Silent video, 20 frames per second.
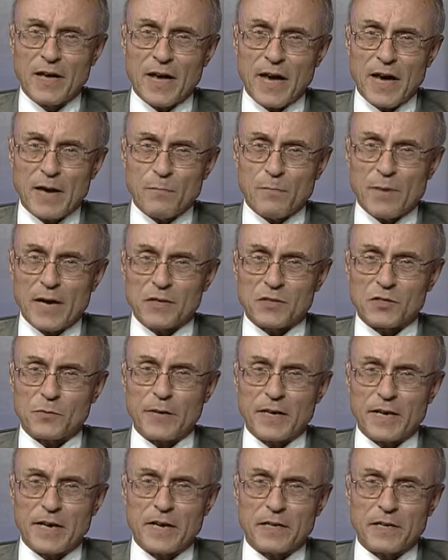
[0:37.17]
and bounce
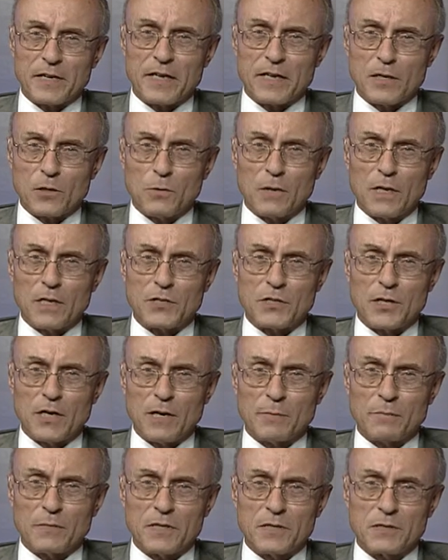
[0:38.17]
back out again quite
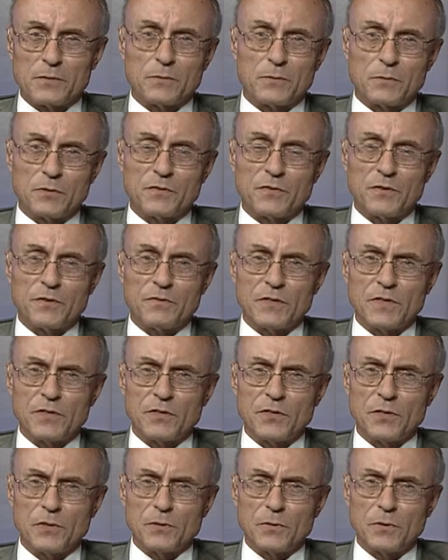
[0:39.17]
sharply towards
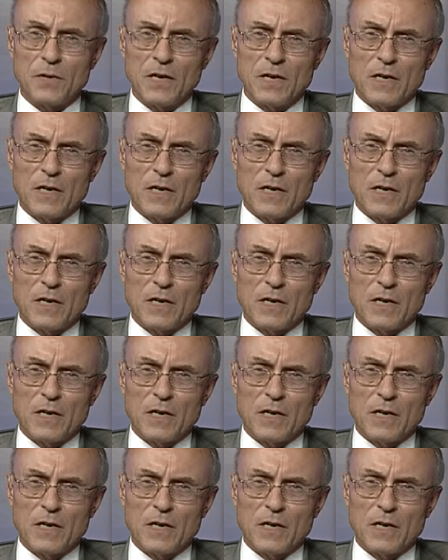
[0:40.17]
52.